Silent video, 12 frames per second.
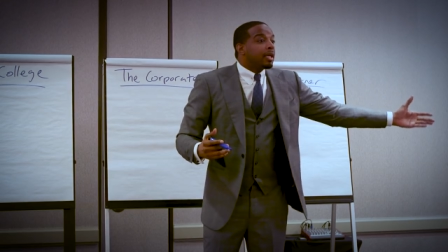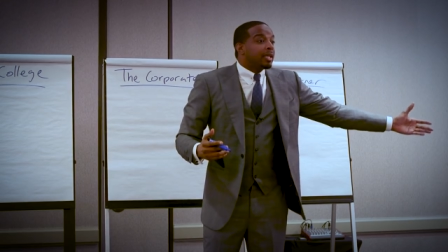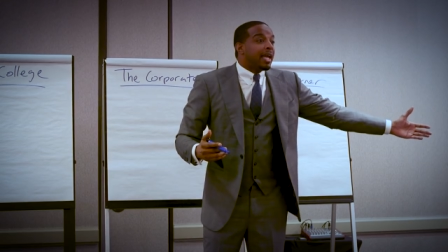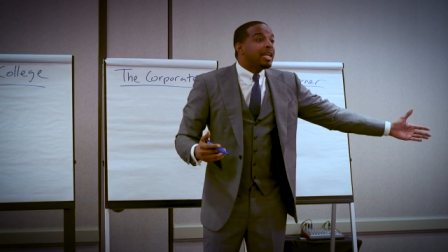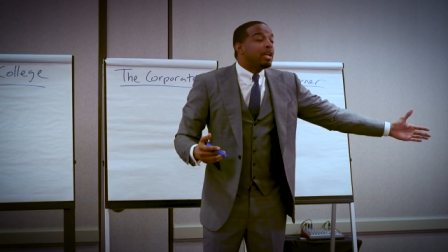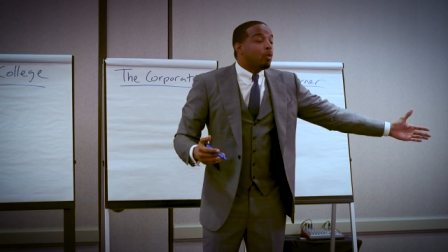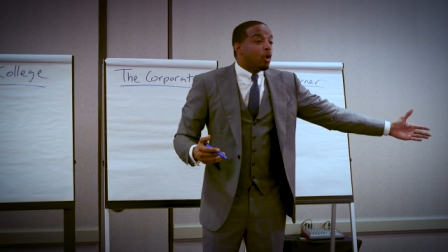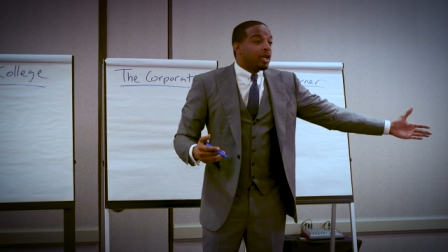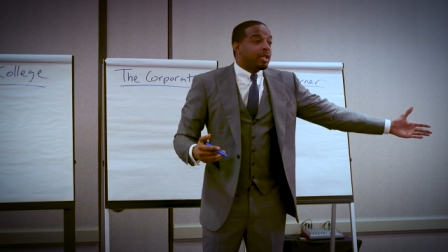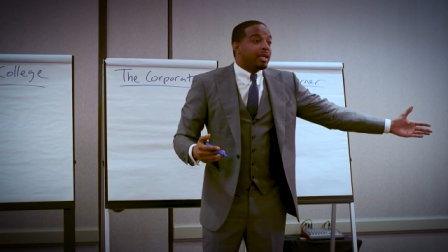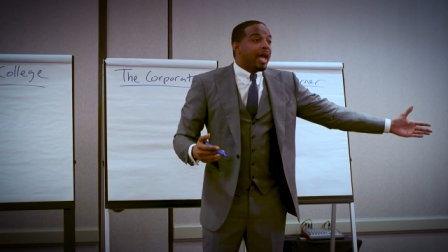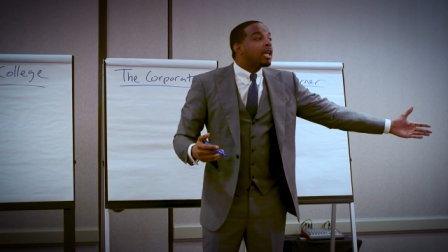Kenny
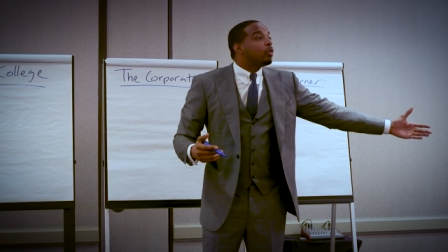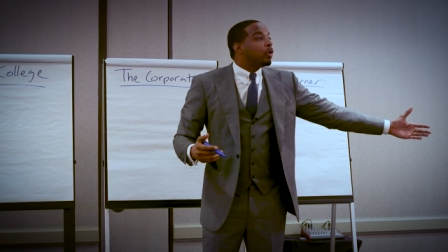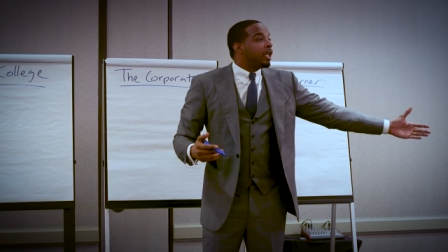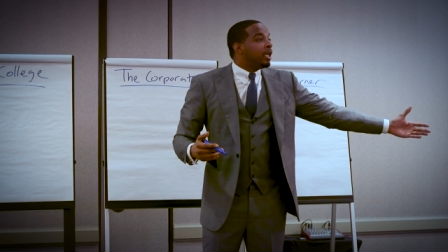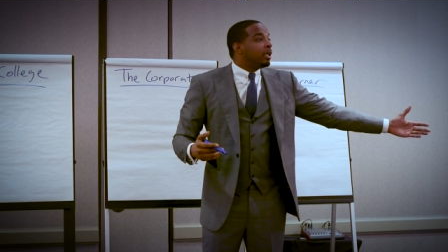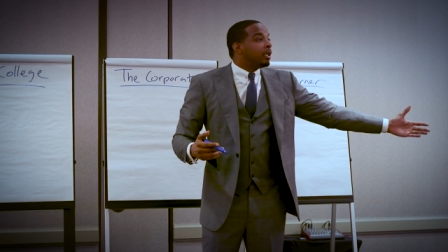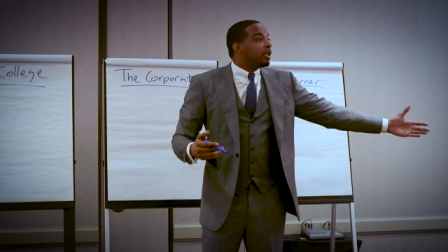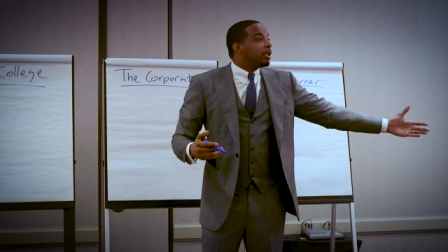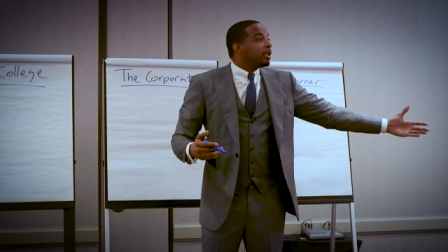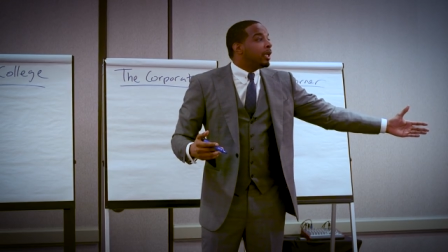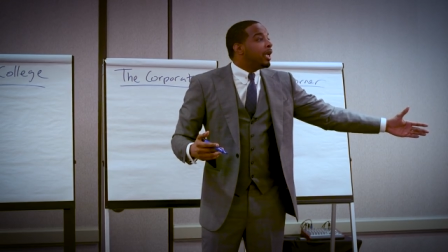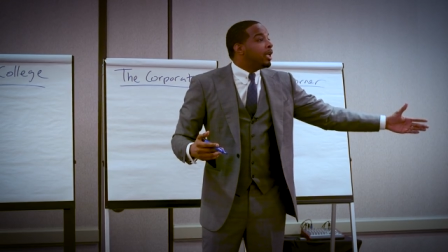wanted equity
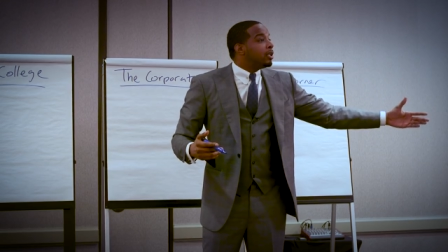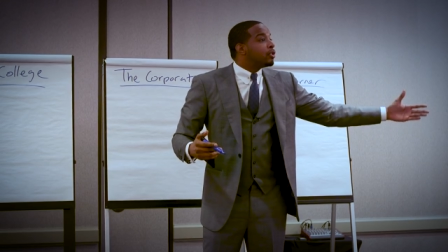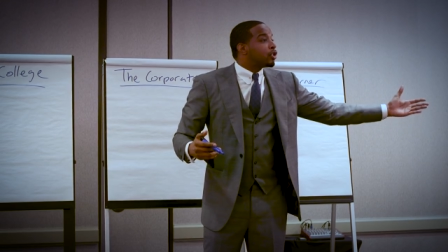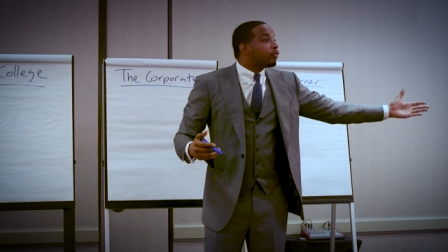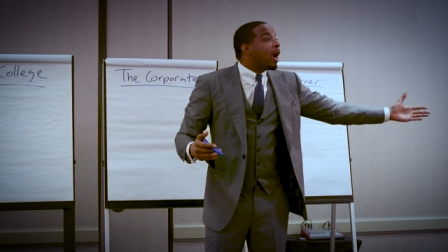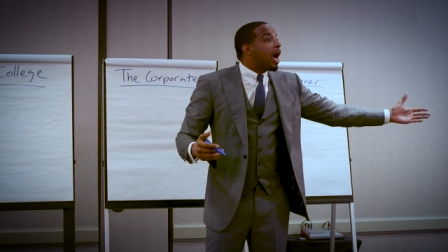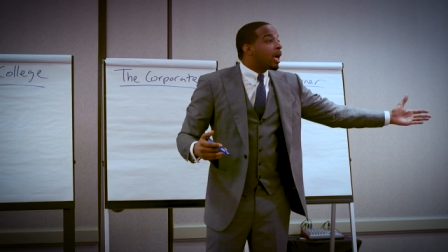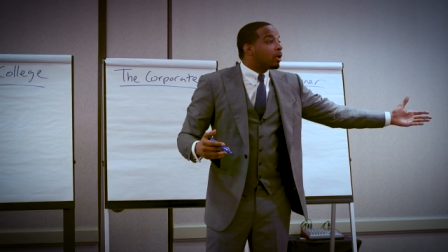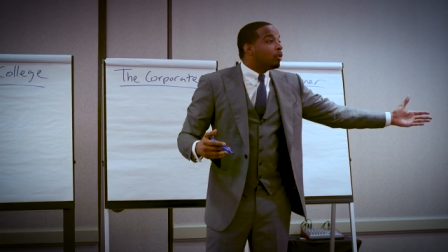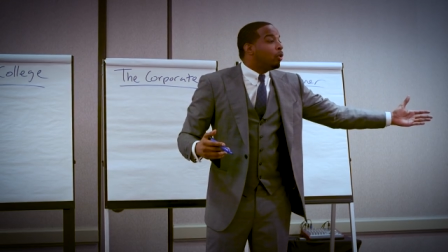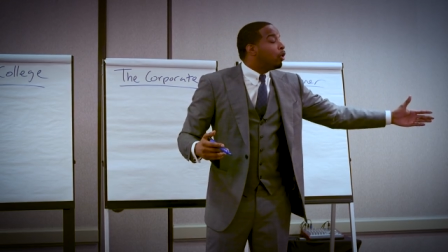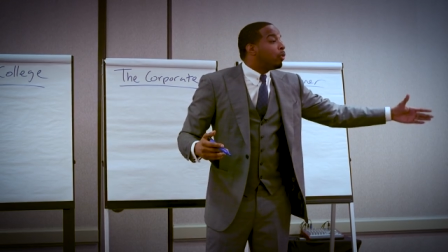in Ciroc
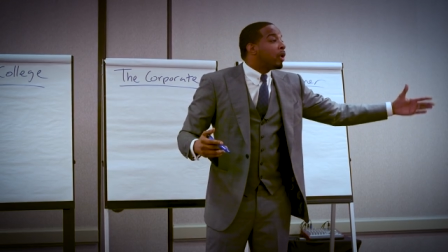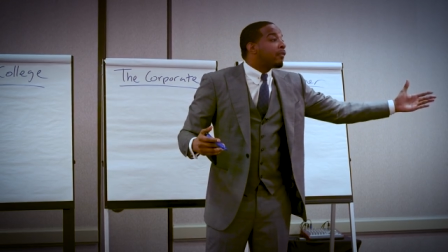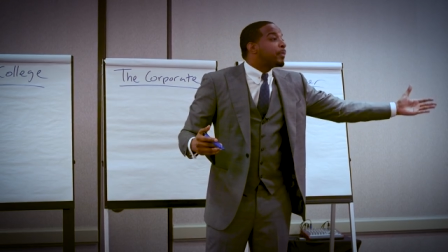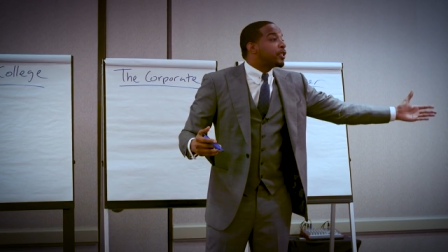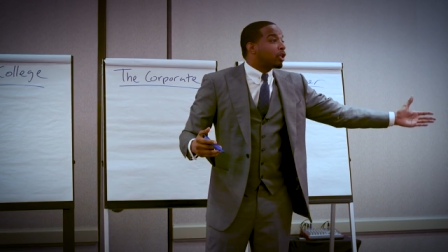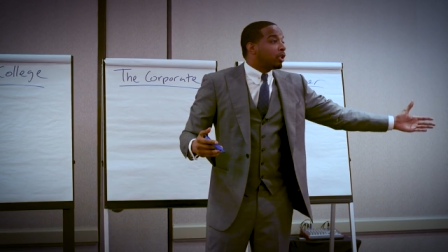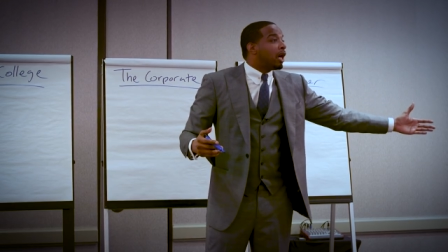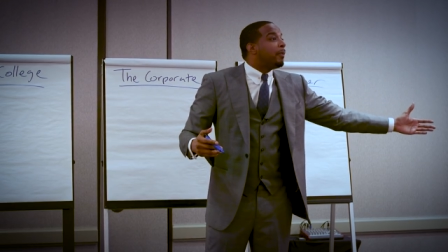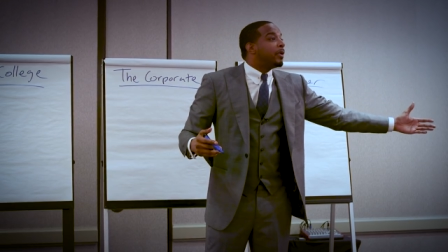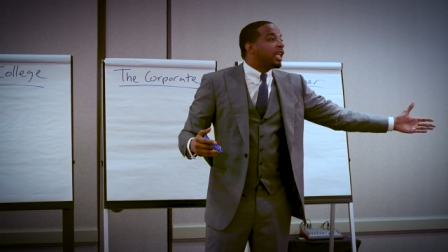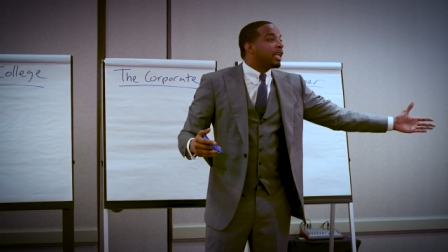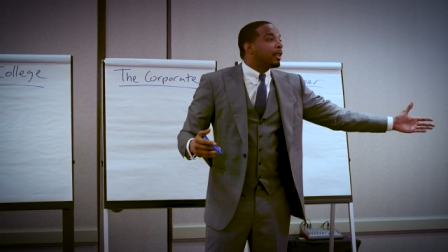or whatever particular
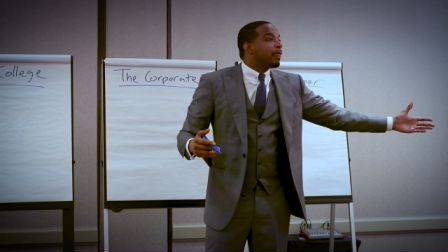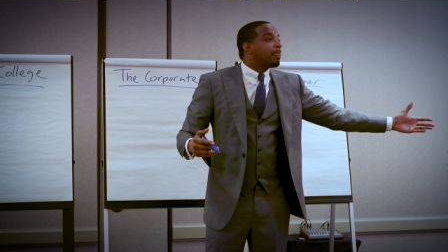company.